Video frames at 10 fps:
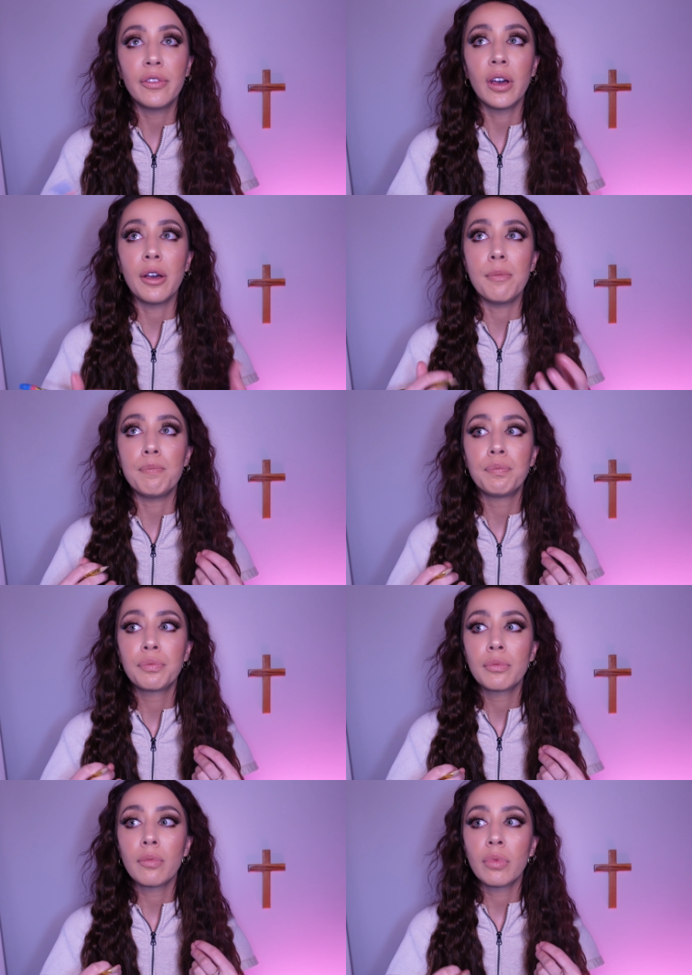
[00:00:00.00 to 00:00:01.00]
Um,
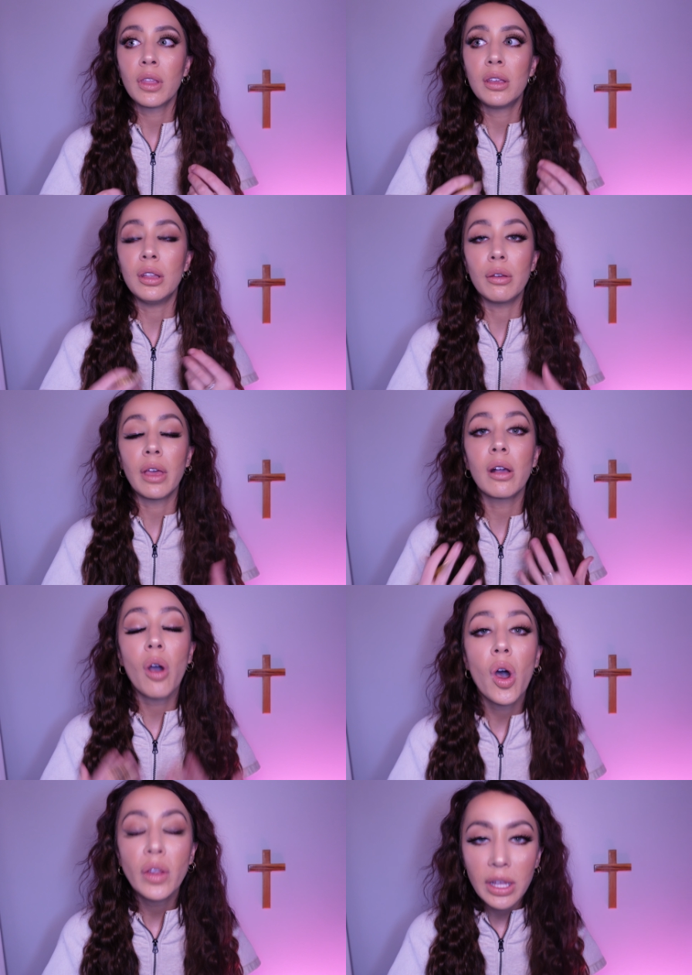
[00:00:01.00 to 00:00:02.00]
you know, that
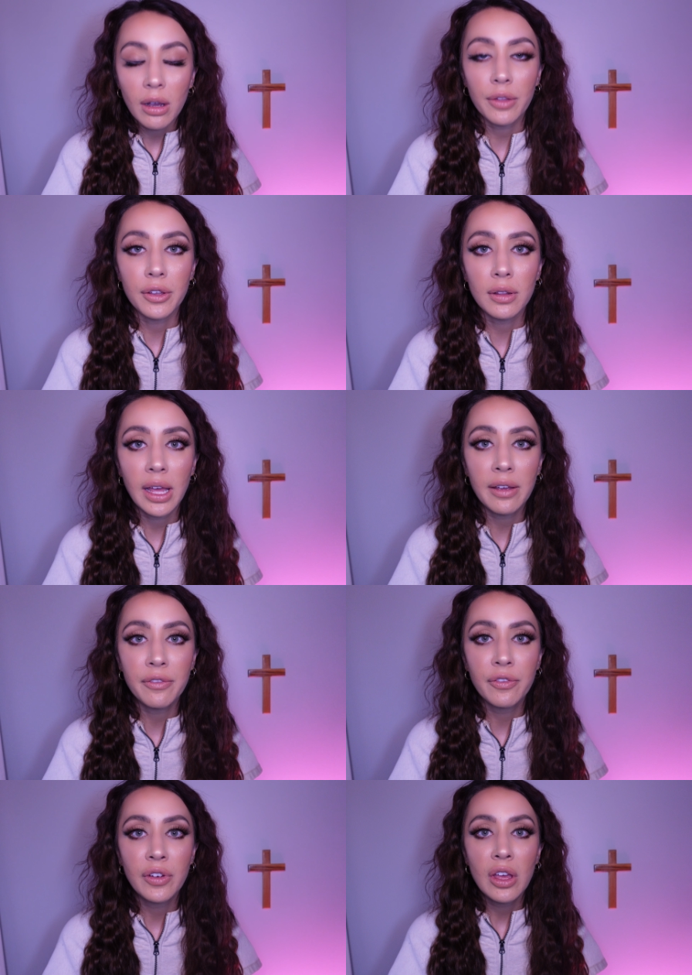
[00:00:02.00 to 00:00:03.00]
calling on their
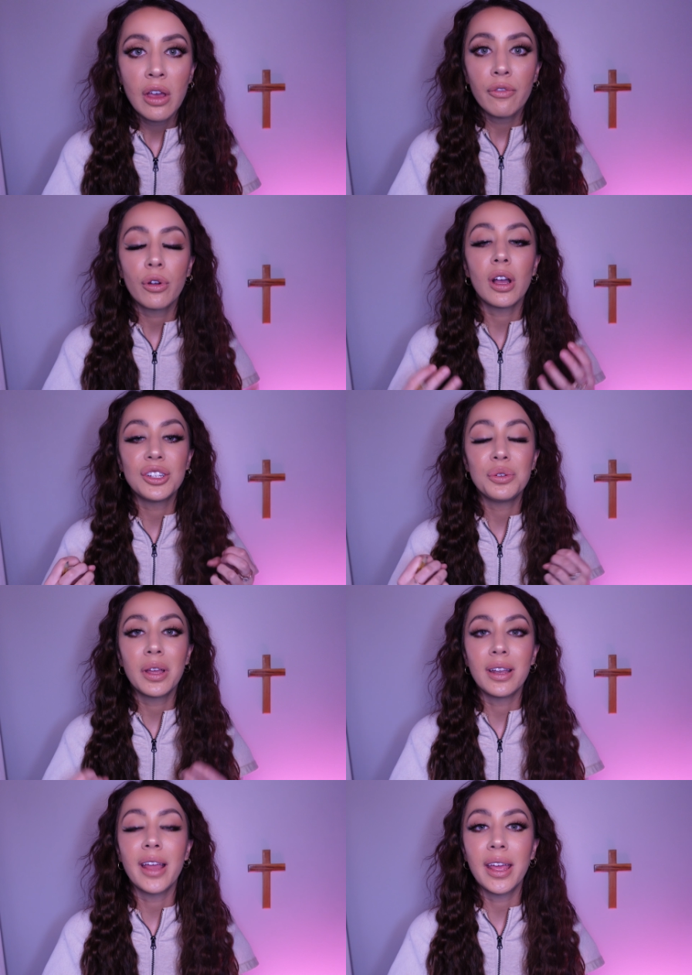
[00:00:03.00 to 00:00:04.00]
life, for God to
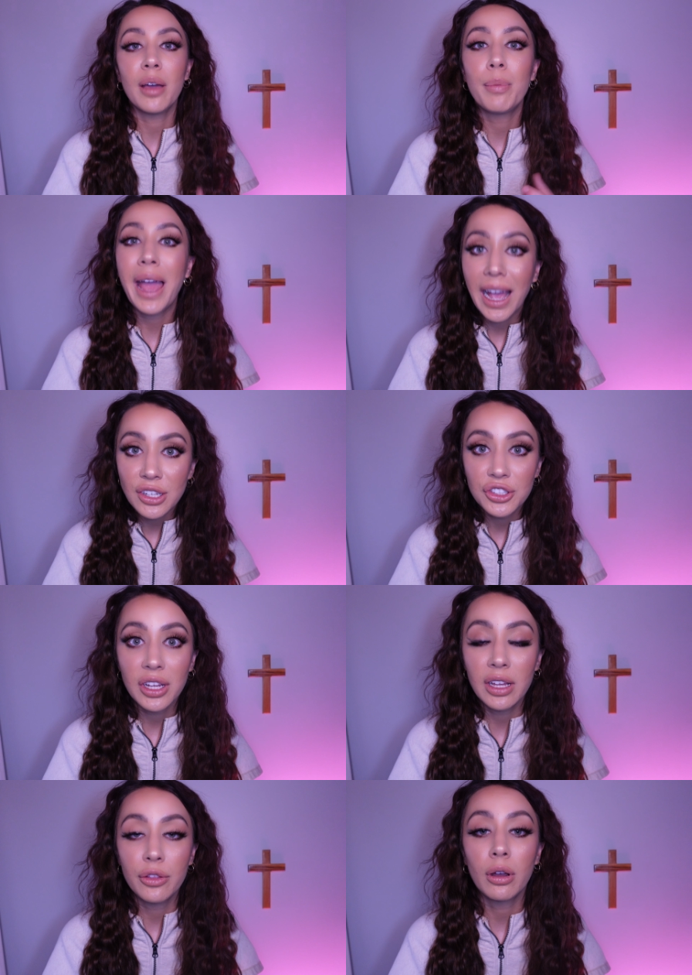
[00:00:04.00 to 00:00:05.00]
ignite a
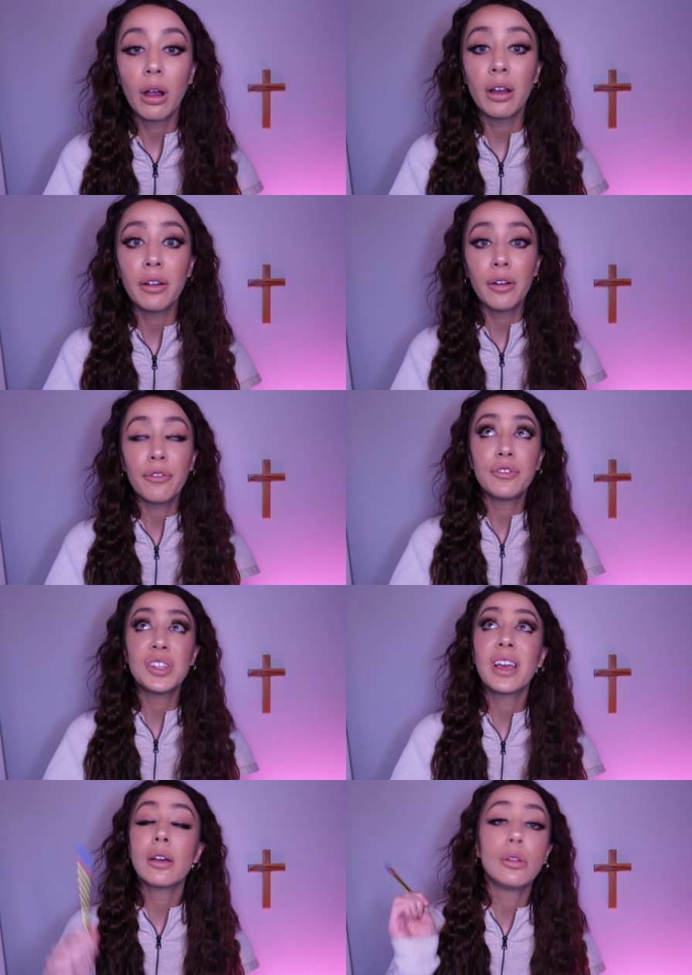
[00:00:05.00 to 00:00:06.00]
passion in their heart
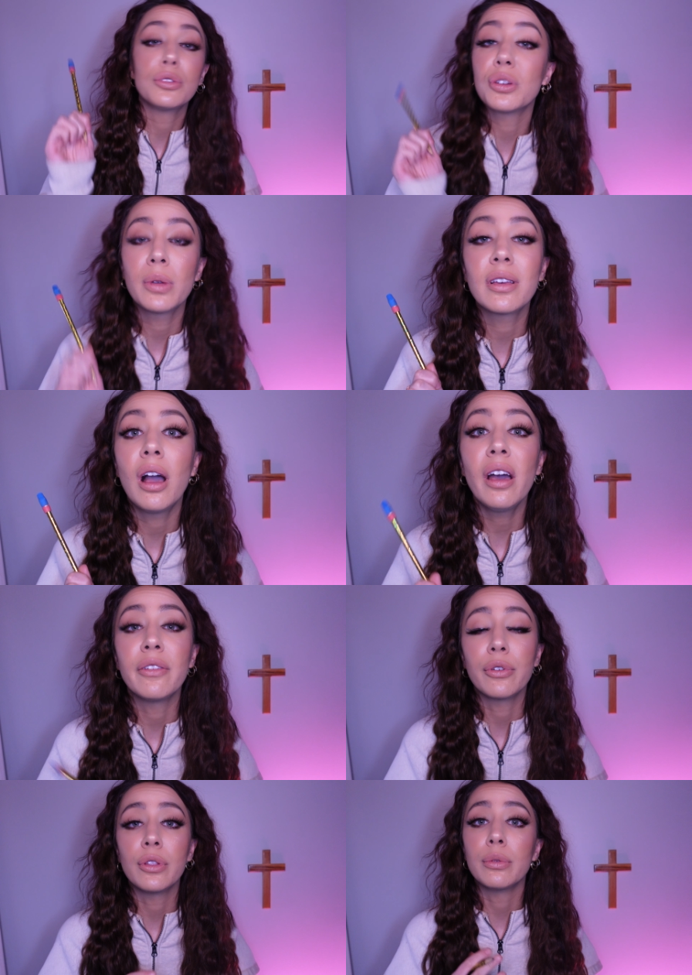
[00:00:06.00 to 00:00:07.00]
to get closer with God,
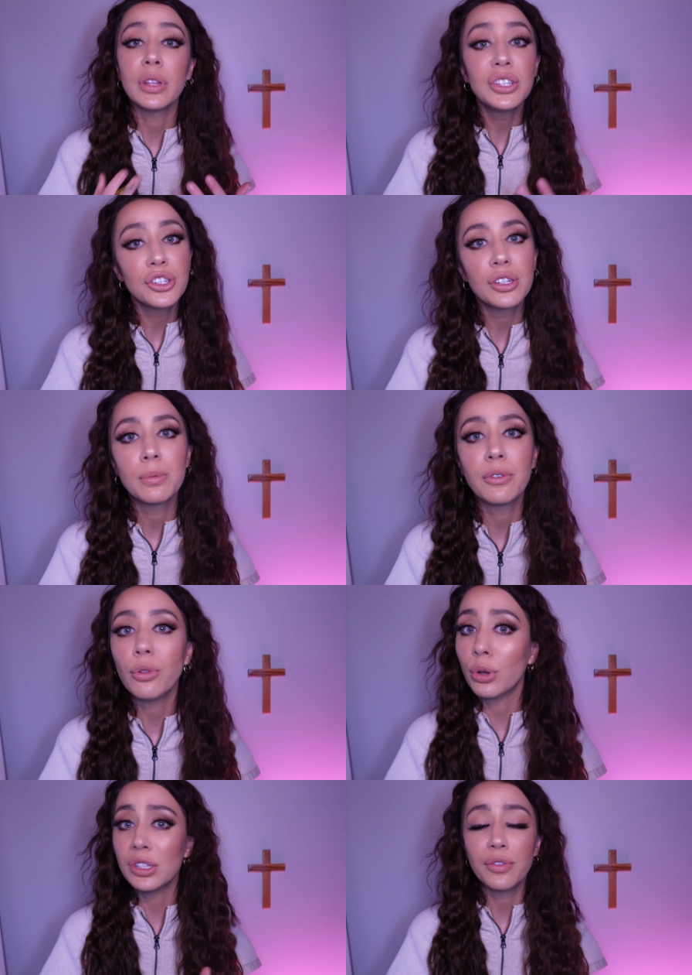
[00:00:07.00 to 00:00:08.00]
for their relationship to
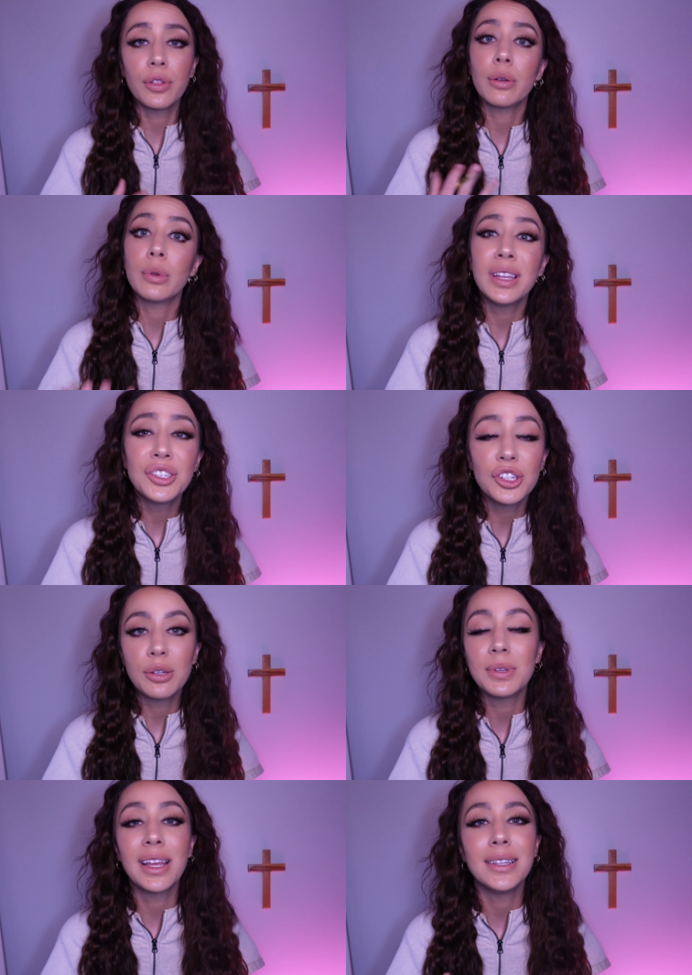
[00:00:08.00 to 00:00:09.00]
flourish, for their
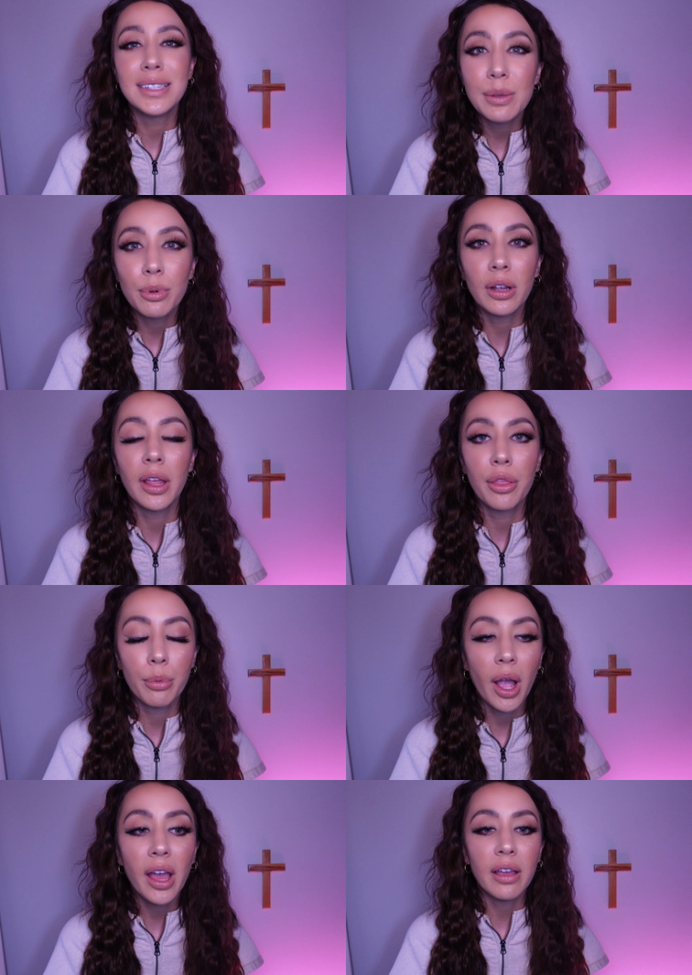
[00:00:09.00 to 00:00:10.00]
relationship to get deeper and
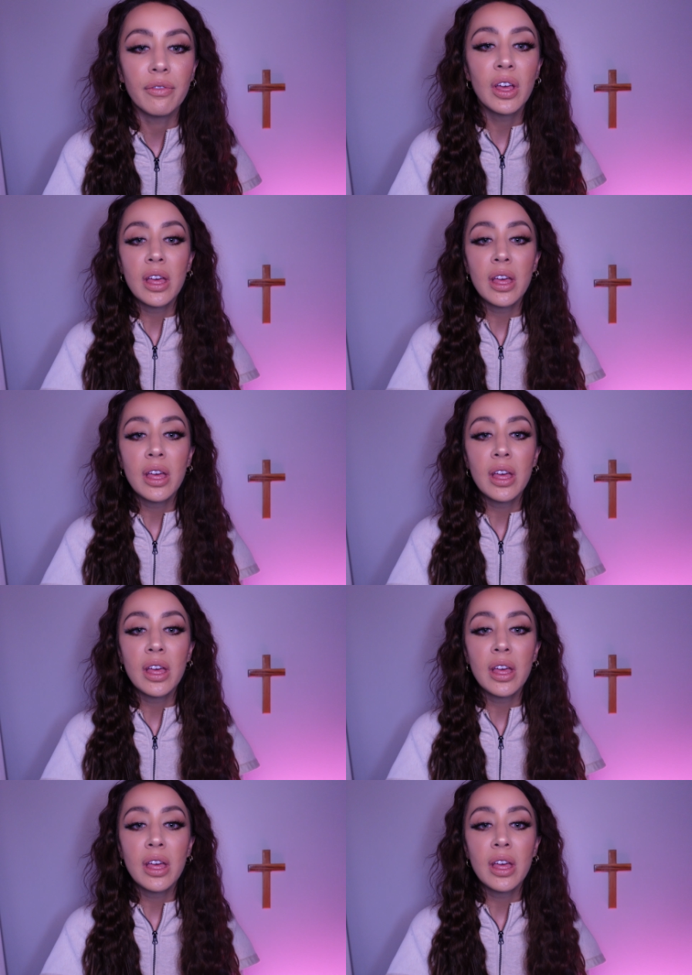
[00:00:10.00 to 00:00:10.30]
thrive